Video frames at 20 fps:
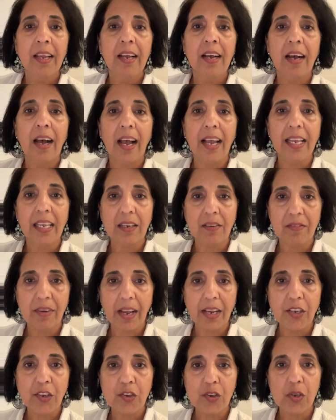I
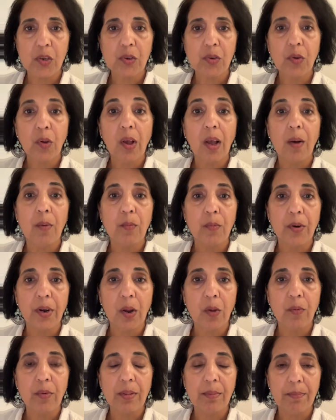invite you to come
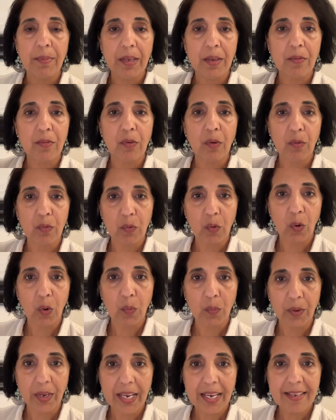work with me for 4
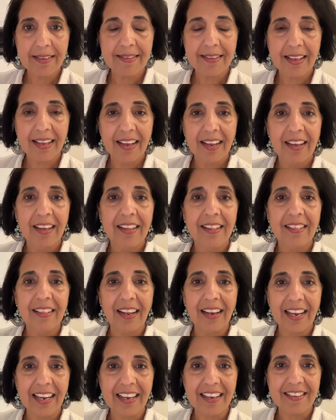weeks. The
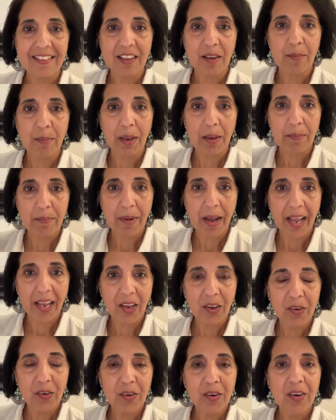link is in my
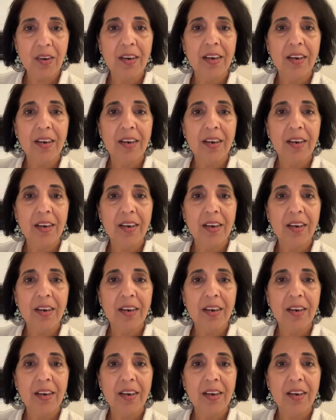bio.